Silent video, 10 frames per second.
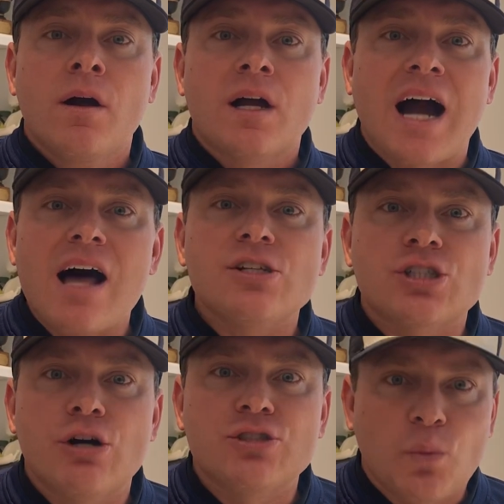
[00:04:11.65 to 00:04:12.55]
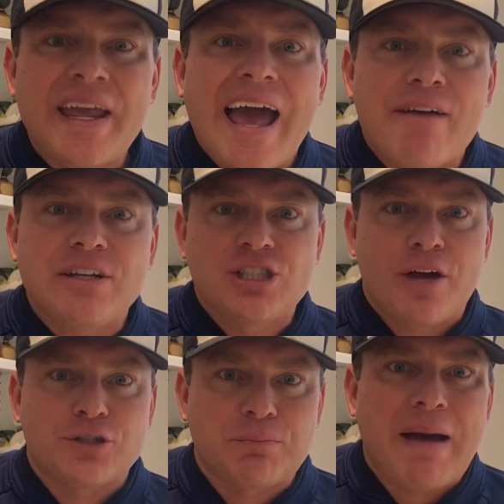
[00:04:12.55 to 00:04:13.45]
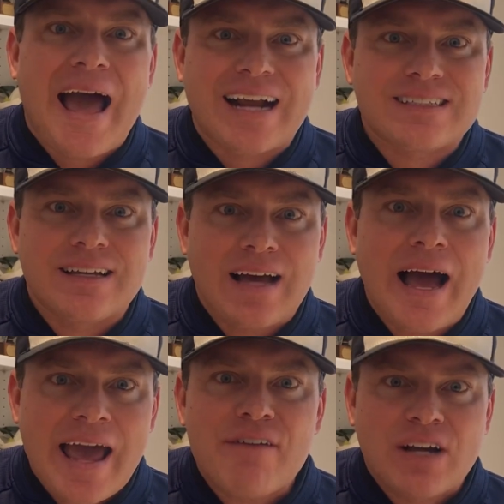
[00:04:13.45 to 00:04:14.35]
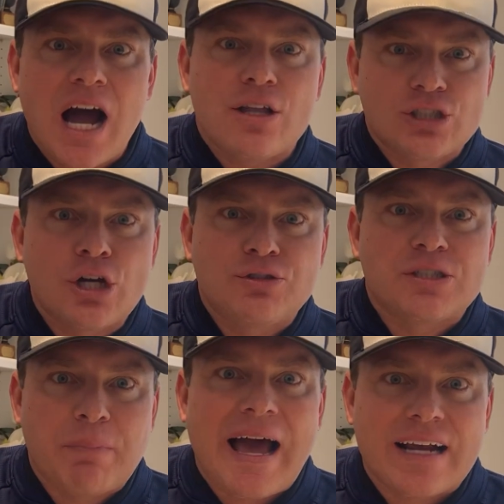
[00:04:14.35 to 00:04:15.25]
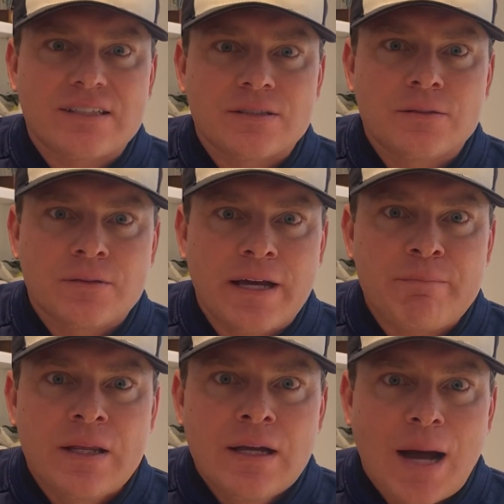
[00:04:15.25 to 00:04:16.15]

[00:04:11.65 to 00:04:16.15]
College coaches, we have each other's backs. I have college coaches' backs, okay?